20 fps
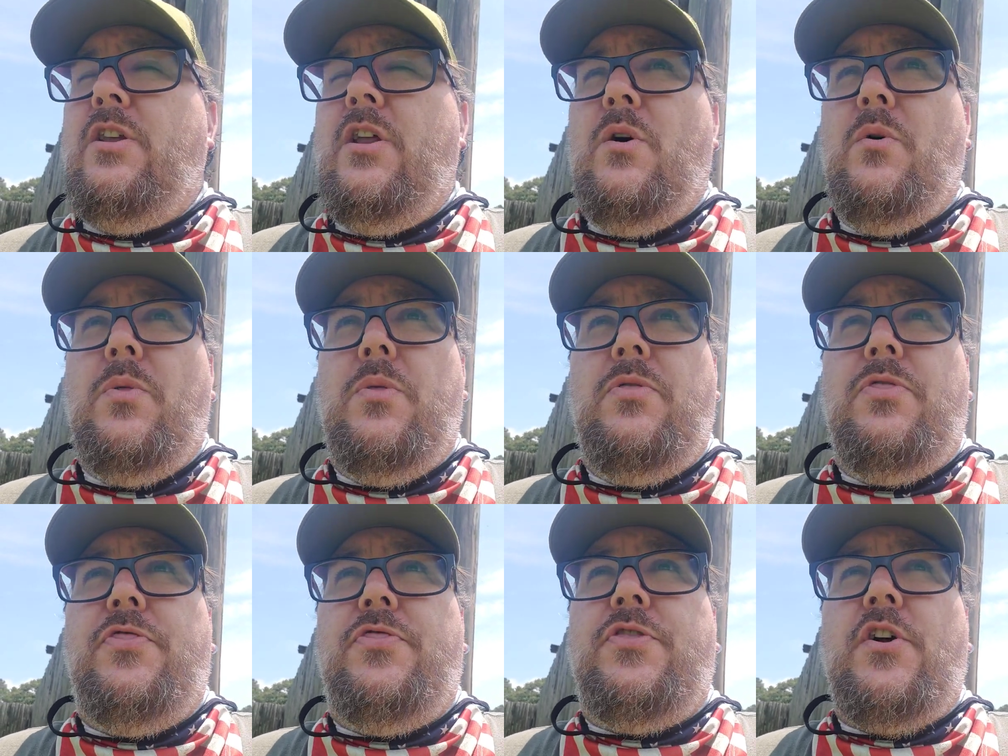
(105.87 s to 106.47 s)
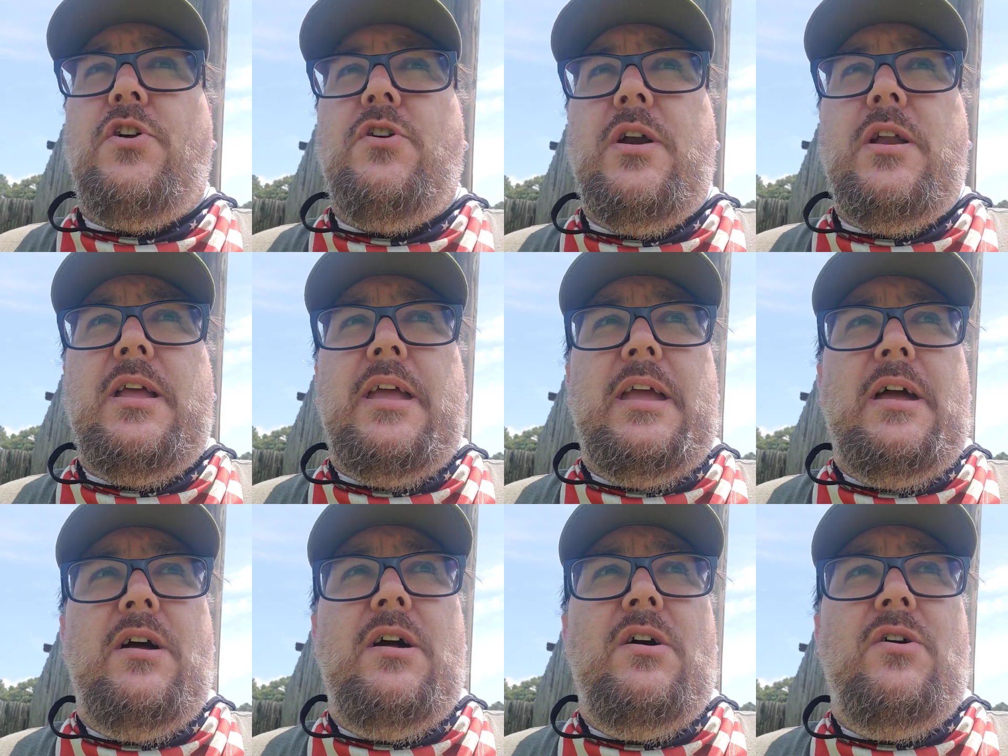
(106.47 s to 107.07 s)
know,
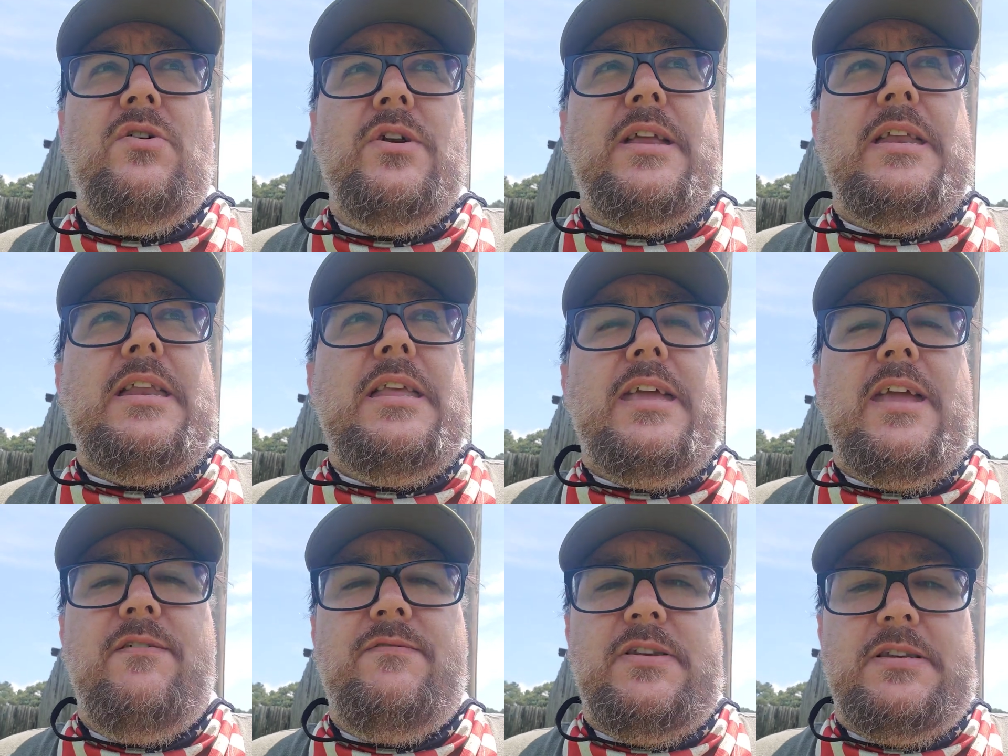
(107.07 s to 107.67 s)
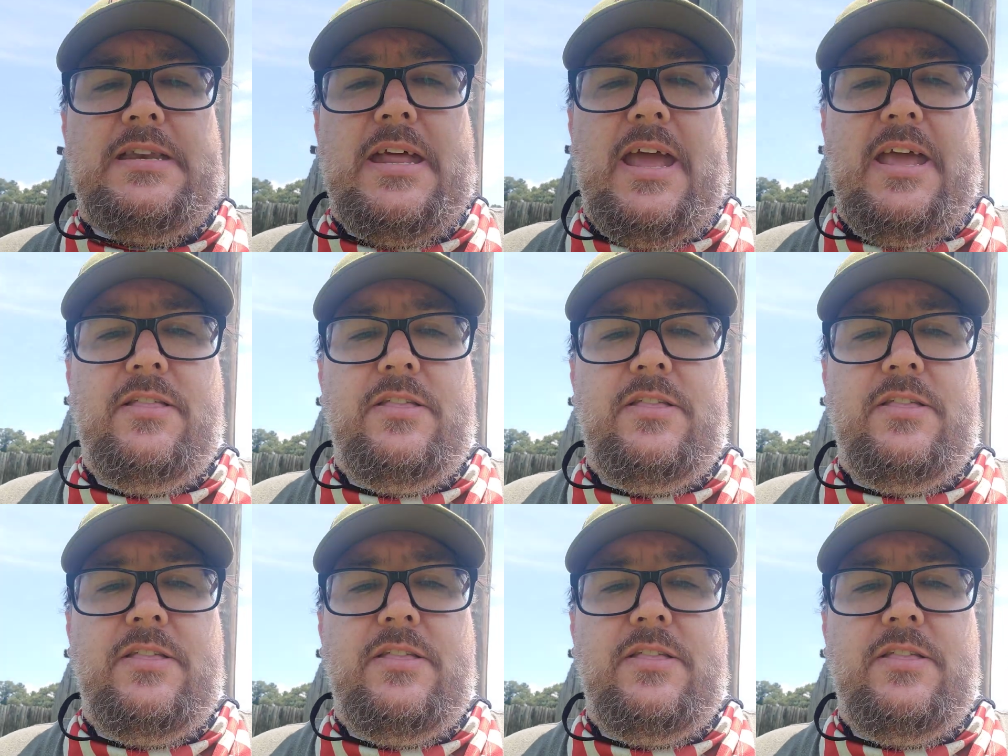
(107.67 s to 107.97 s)
on any given day